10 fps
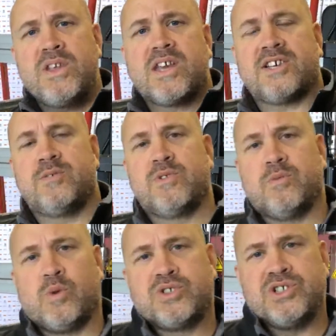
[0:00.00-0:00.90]
you're cutting with a
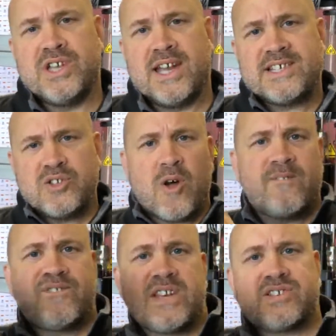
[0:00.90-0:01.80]
water jet, it's not a
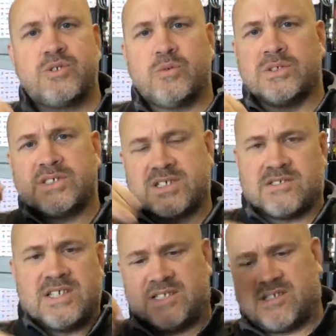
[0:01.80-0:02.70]
fixed tool, it's
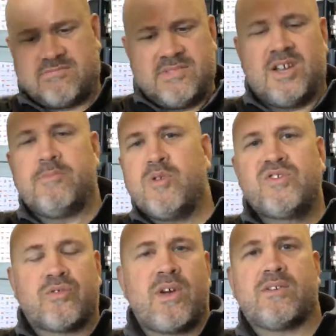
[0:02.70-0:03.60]
you know, it
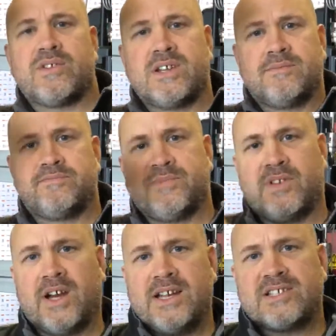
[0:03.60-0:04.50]
moves around.
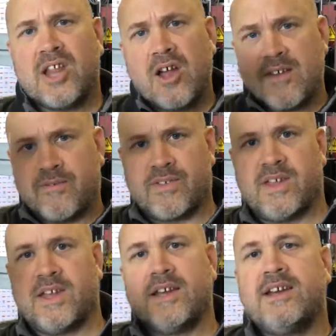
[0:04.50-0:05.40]
Alright, it's live.
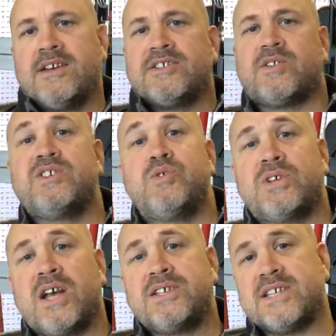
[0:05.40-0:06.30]
So as you're
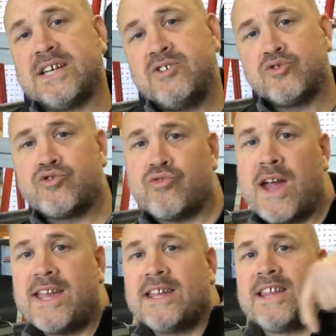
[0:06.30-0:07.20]
cutting and you're
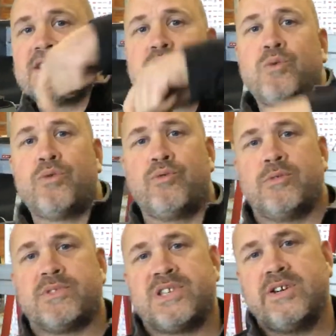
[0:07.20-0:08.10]
dragging that tool through the
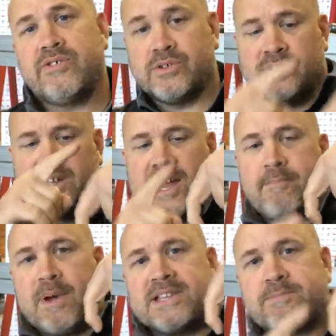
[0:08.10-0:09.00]
material,
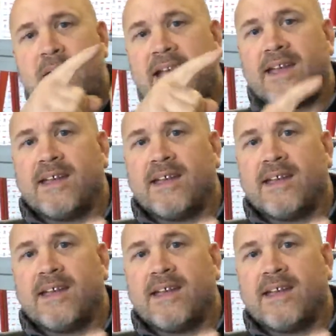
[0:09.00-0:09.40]
it bends back.